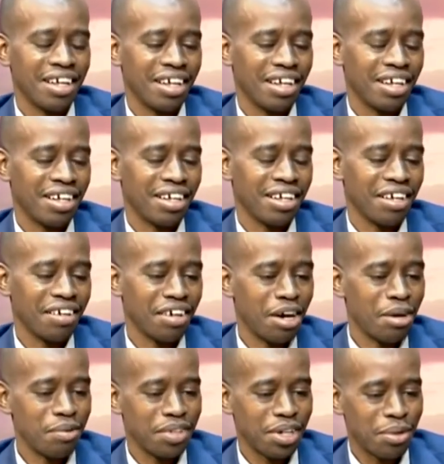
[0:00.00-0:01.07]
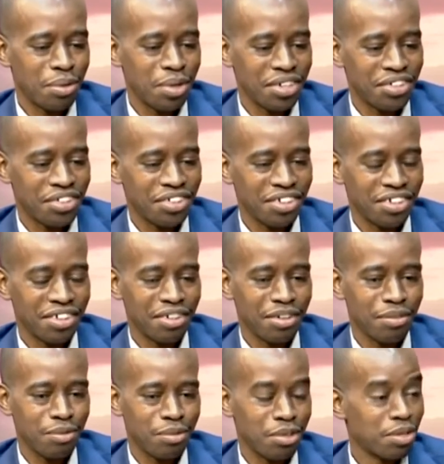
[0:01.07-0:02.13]
around the question
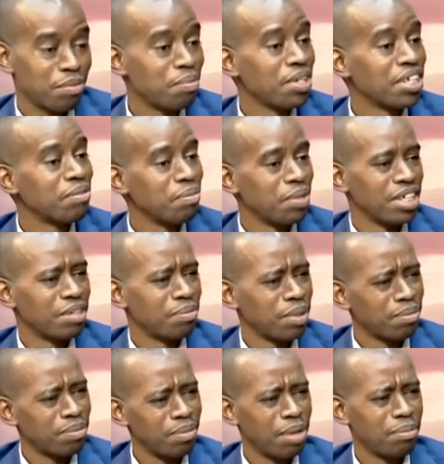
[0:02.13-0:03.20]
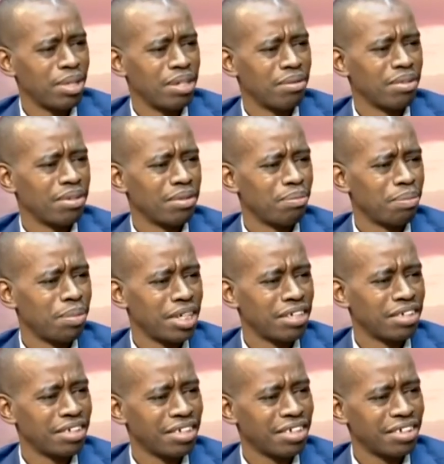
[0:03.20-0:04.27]
of what peace means, but I mean,
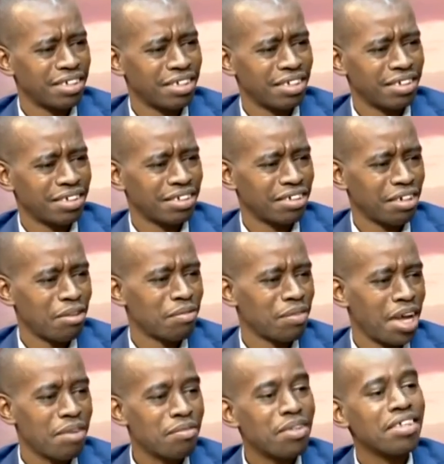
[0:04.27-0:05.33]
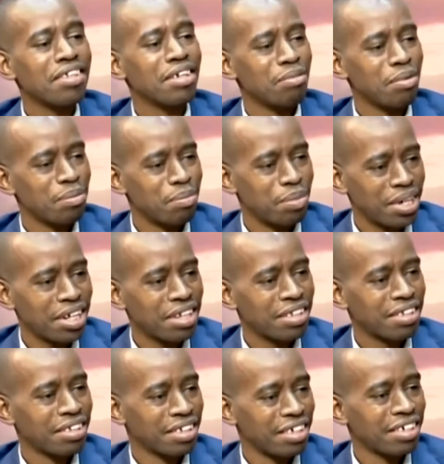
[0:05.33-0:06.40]
peace is sort of everything we breathe,
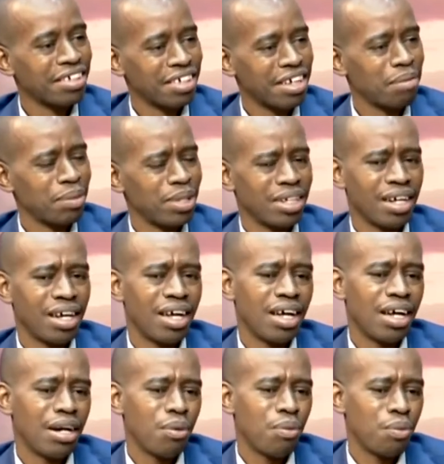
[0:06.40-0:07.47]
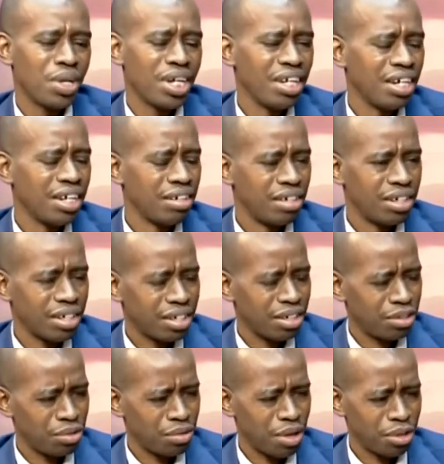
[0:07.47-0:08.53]
and I mean, we need
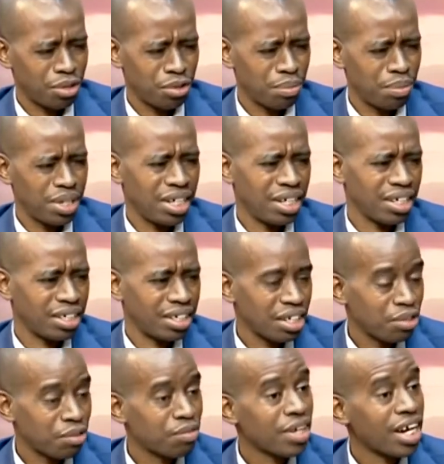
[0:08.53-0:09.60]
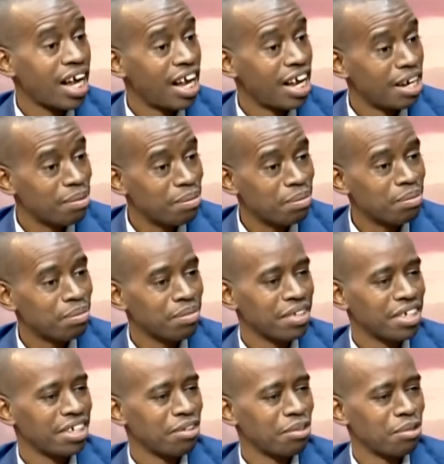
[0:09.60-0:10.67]
to be in a state of calm,
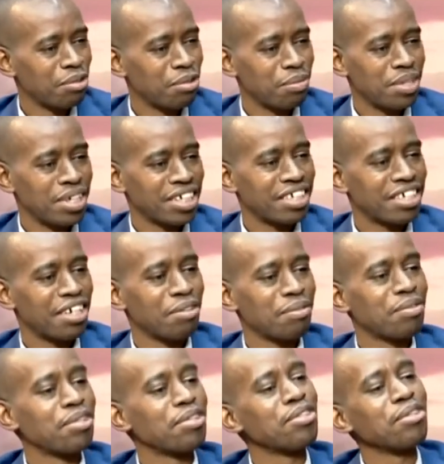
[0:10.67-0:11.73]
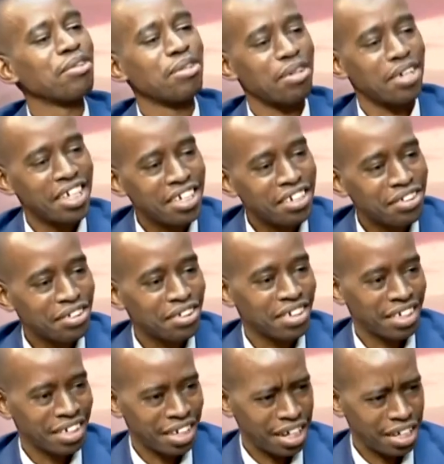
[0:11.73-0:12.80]
you know, to be in a state of social
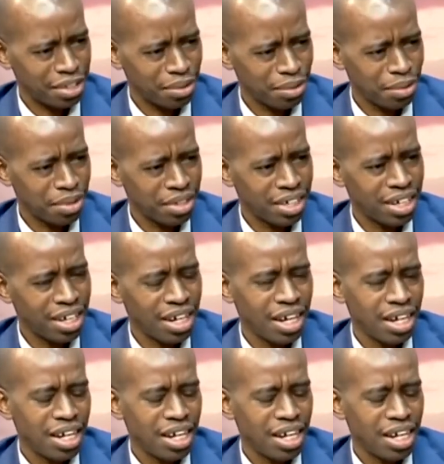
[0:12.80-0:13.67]
cohesion and so on.